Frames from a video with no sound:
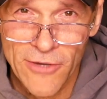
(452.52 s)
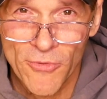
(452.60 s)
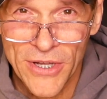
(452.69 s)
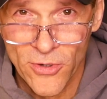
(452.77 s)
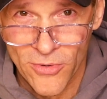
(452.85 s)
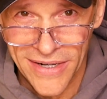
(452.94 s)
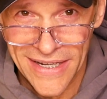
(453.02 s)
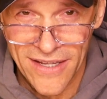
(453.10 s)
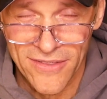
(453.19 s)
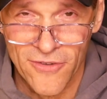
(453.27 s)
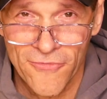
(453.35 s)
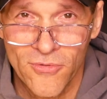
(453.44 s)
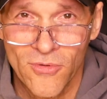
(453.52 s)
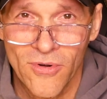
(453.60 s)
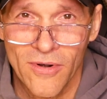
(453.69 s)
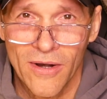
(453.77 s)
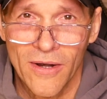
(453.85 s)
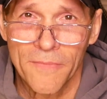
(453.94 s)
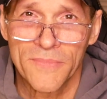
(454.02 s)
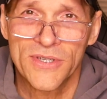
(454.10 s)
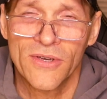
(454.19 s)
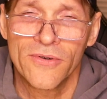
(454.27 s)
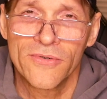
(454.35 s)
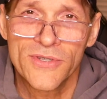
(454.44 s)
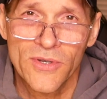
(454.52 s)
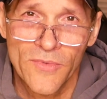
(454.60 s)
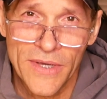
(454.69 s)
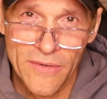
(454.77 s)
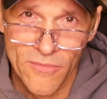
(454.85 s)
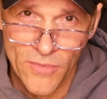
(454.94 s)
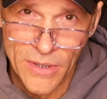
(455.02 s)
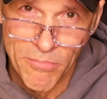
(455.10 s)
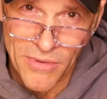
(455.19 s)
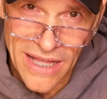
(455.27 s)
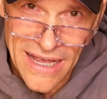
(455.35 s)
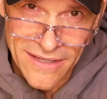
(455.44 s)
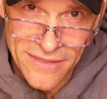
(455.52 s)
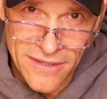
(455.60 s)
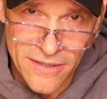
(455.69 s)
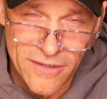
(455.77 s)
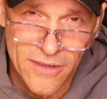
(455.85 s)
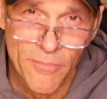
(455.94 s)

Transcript: reorient the forearm. So, so we, we block the, the